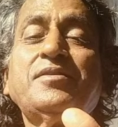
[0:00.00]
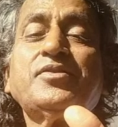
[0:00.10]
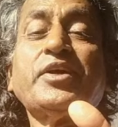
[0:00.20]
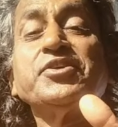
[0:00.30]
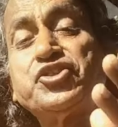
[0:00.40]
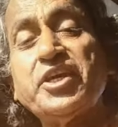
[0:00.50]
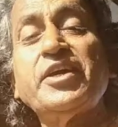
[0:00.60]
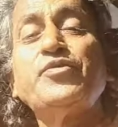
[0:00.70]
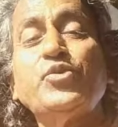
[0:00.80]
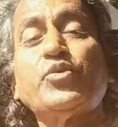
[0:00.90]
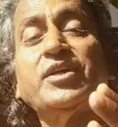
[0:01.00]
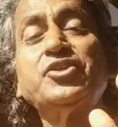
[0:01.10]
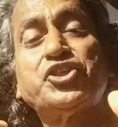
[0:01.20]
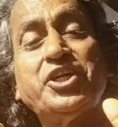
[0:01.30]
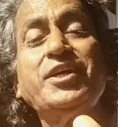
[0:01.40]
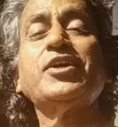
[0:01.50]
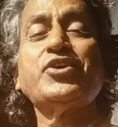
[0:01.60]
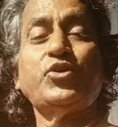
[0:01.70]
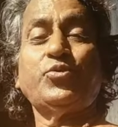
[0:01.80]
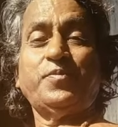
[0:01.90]
can save you, can shield
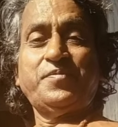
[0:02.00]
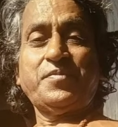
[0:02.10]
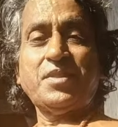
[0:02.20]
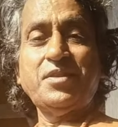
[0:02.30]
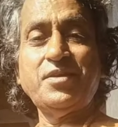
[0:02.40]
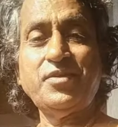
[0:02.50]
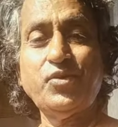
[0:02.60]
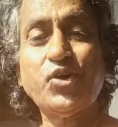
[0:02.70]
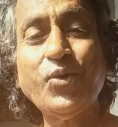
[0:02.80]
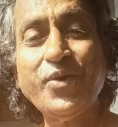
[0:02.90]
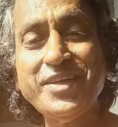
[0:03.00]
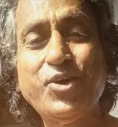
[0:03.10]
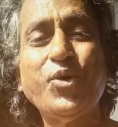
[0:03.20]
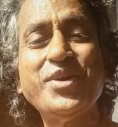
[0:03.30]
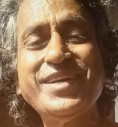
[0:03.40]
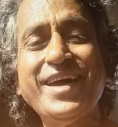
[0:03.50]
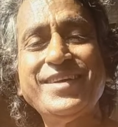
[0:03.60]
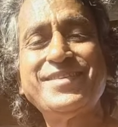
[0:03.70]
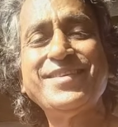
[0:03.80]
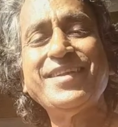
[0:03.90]
you. Not only
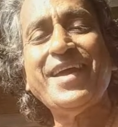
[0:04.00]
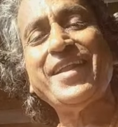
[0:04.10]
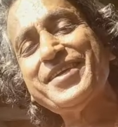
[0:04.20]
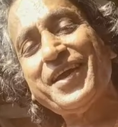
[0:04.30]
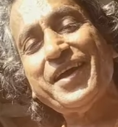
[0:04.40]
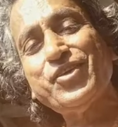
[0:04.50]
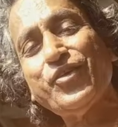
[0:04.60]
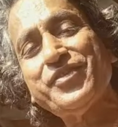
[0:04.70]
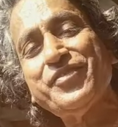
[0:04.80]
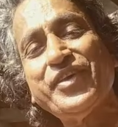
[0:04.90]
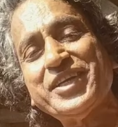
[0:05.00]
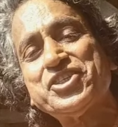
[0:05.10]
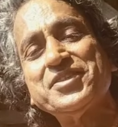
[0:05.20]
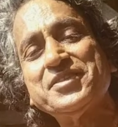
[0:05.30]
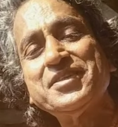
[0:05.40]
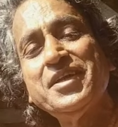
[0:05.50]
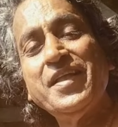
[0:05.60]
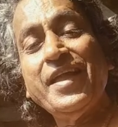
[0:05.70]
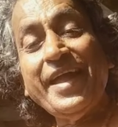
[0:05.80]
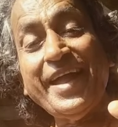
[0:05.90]
COVID-19, any kind of infections.
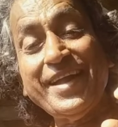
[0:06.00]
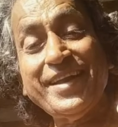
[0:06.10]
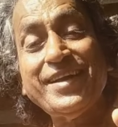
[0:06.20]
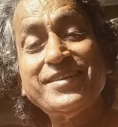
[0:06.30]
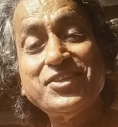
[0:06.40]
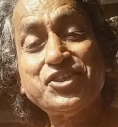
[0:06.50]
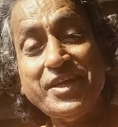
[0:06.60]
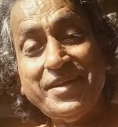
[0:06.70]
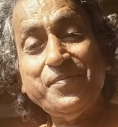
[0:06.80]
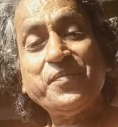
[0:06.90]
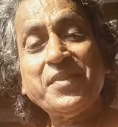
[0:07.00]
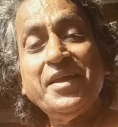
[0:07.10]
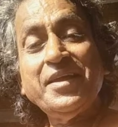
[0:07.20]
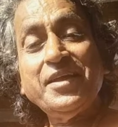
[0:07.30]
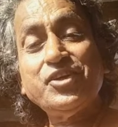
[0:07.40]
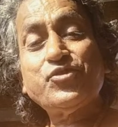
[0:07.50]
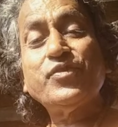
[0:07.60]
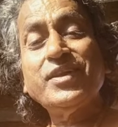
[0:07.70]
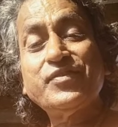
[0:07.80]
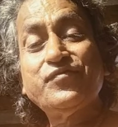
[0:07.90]
And at the same, it
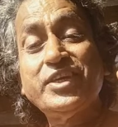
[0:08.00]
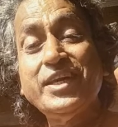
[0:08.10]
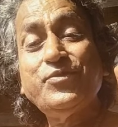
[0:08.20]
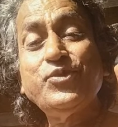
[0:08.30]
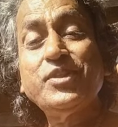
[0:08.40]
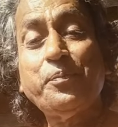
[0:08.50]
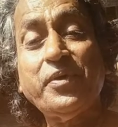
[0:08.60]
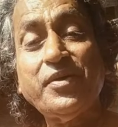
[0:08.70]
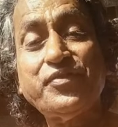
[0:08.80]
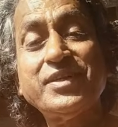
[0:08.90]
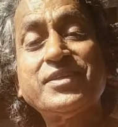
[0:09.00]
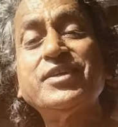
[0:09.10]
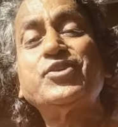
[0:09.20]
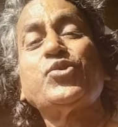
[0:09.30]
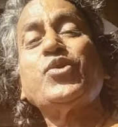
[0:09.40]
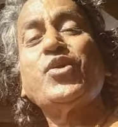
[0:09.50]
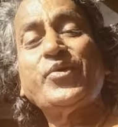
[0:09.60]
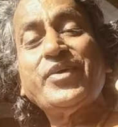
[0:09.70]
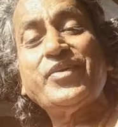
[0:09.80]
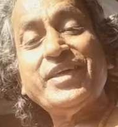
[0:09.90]
will give you the perfect control on
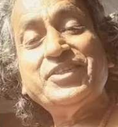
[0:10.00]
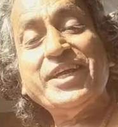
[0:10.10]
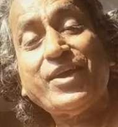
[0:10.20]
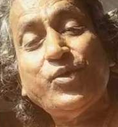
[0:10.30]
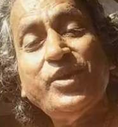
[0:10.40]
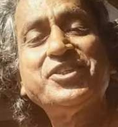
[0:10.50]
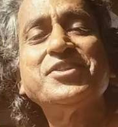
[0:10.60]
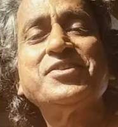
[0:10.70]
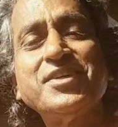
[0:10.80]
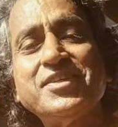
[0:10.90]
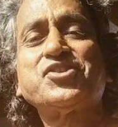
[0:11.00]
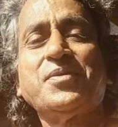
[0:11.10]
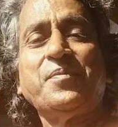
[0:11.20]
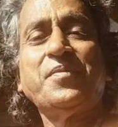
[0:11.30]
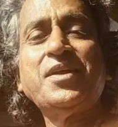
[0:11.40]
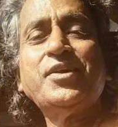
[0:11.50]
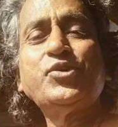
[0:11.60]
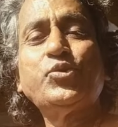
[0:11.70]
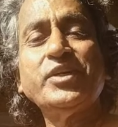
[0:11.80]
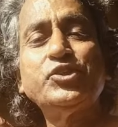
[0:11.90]
your ejaculation system
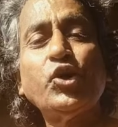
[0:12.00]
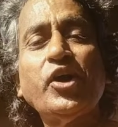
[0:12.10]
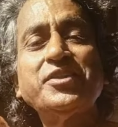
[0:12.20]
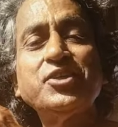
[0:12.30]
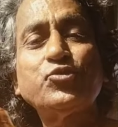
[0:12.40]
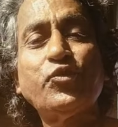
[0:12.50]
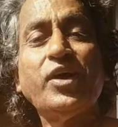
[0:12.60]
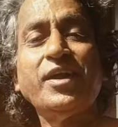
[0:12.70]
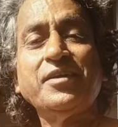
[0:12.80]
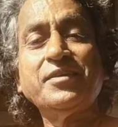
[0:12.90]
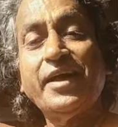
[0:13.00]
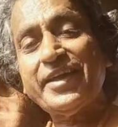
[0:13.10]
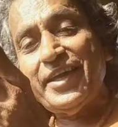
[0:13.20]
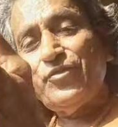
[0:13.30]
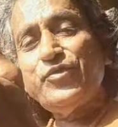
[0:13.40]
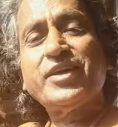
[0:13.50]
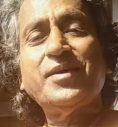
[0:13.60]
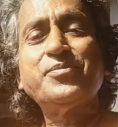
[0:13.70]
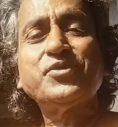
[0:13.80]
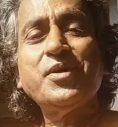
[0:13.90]
to enjoy this world. Again, we
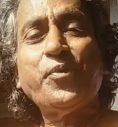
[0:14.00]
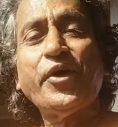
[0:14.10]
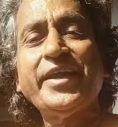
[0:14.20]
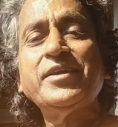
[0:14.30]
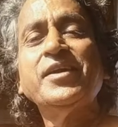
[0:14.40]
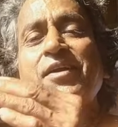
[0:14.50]
come to the point,